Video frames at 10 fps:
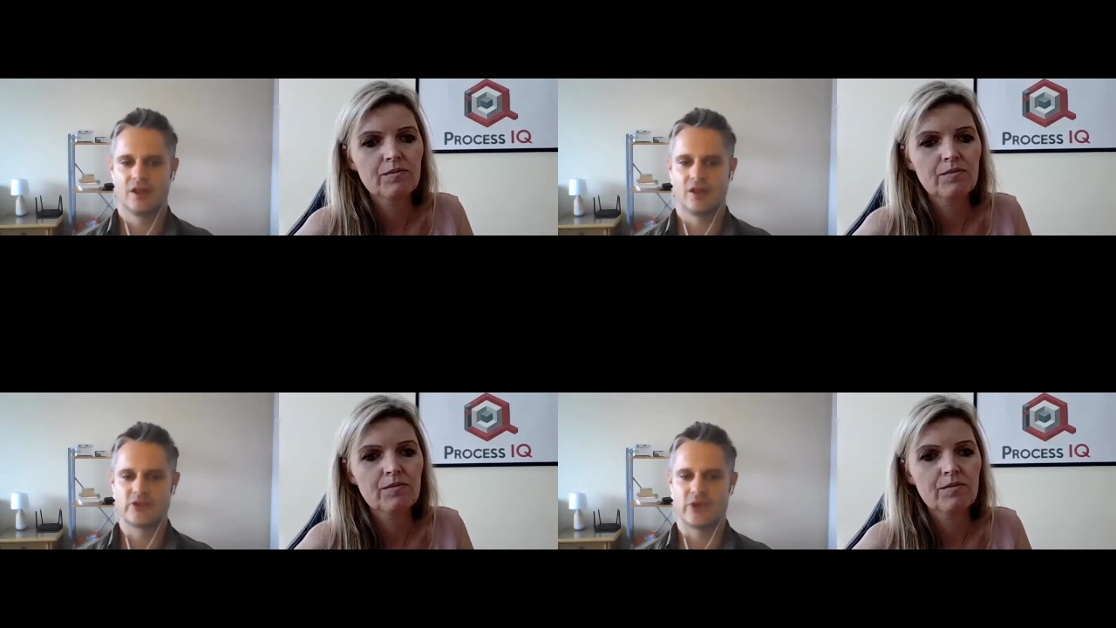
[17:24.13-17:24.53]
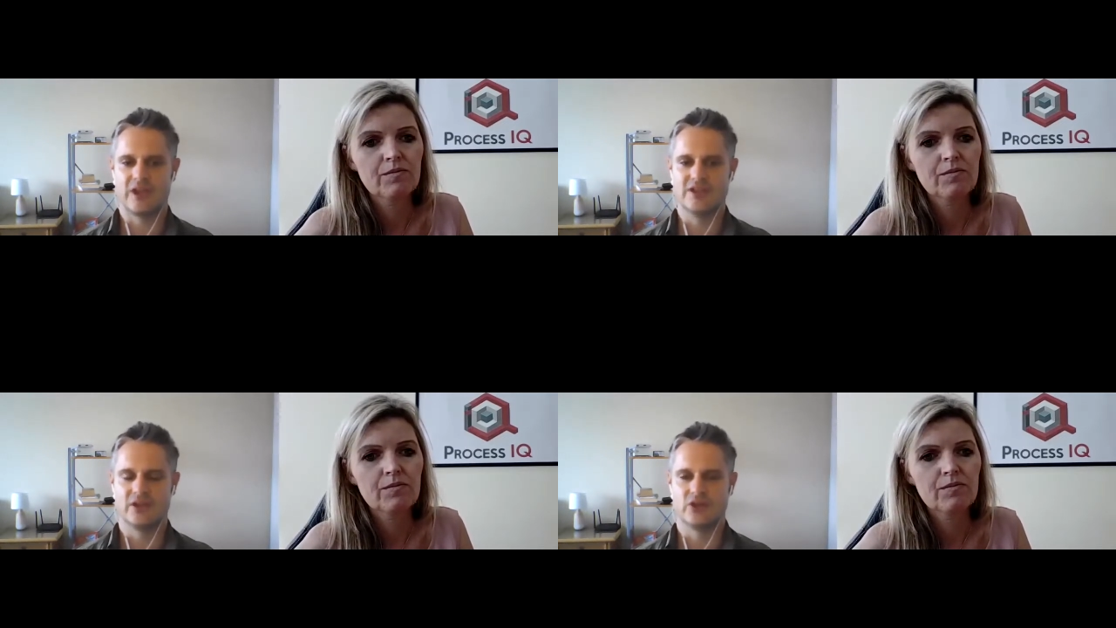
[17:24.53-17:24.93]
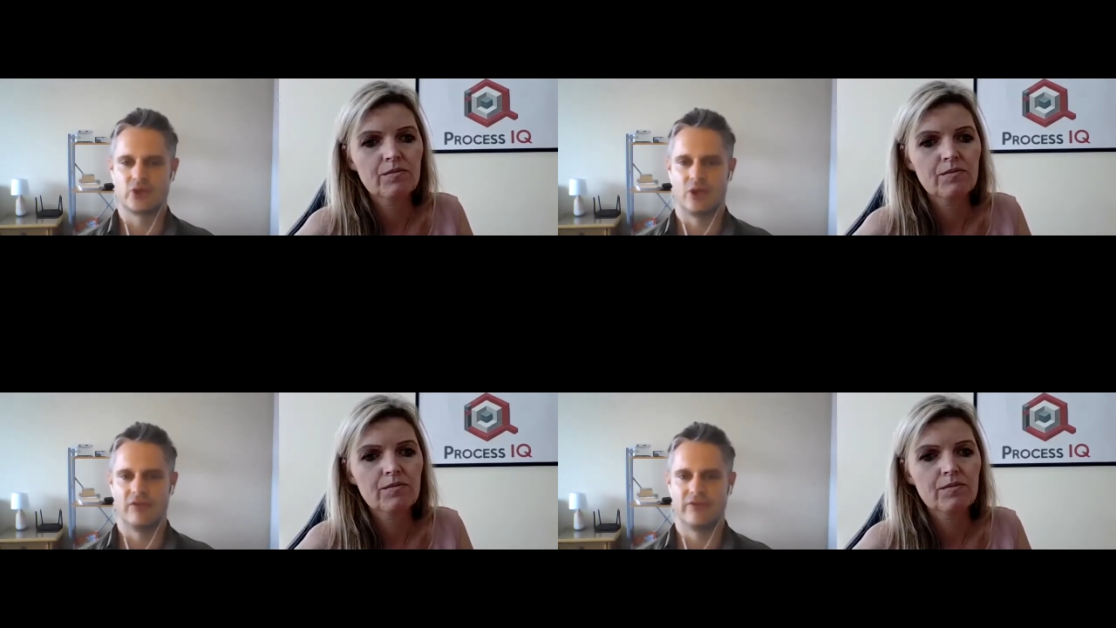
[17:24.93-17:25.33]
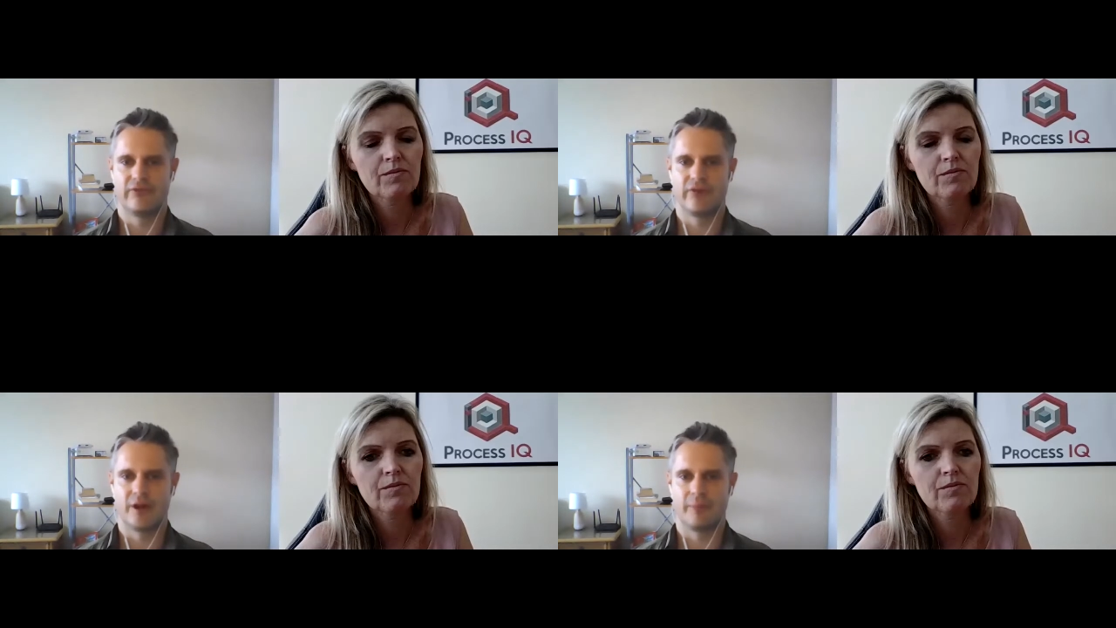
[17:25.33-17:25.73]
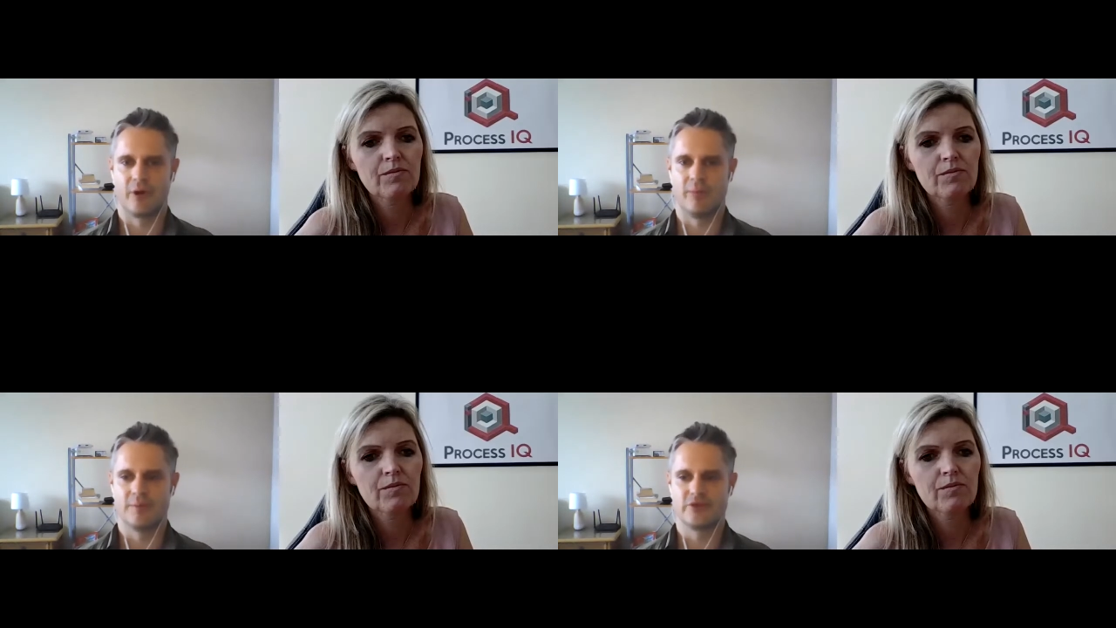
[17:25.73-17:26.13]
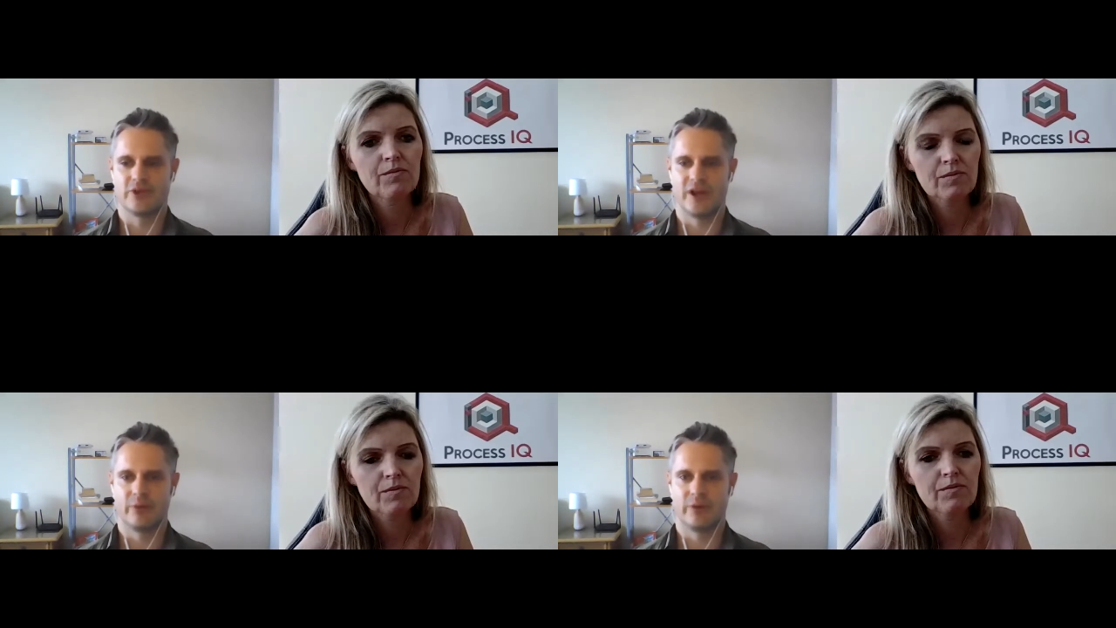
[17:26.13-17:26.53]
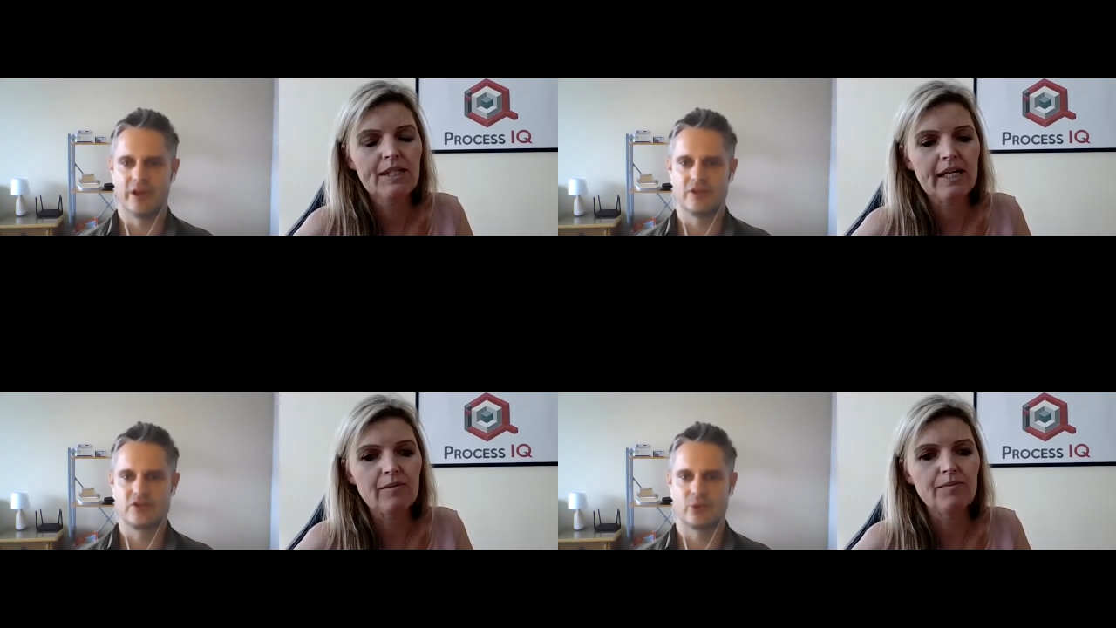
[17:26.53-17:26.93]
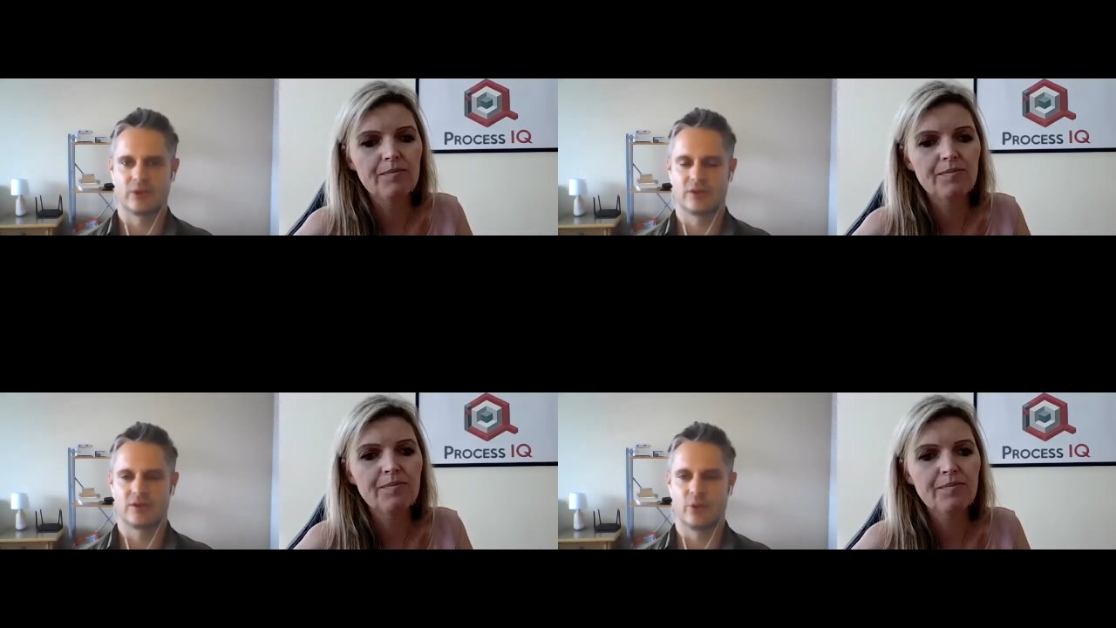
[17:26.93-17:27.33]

Speaker 1: not so easy to solve uh, problems. You know, we need to start yeah.